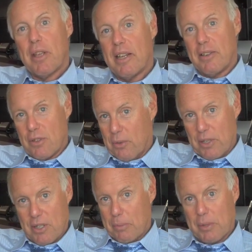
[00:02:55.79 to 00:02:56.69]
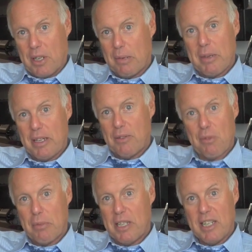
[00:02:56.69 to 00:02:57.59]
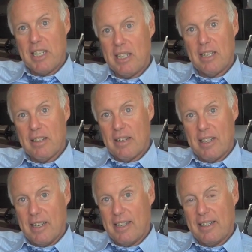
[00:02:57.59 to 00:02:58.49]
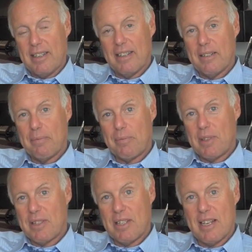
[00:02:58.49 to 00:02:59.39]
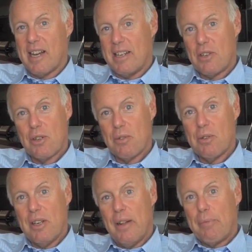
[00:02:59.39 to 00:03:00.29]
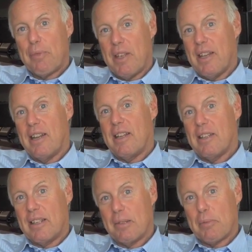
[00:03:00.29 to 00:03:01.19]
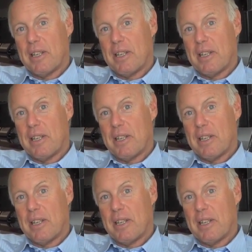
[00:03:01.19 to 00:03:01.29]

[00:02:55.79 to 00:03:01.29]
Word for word: and there's always something on a menu for me to eat, and um, it's a non-issue. It's great. And I think the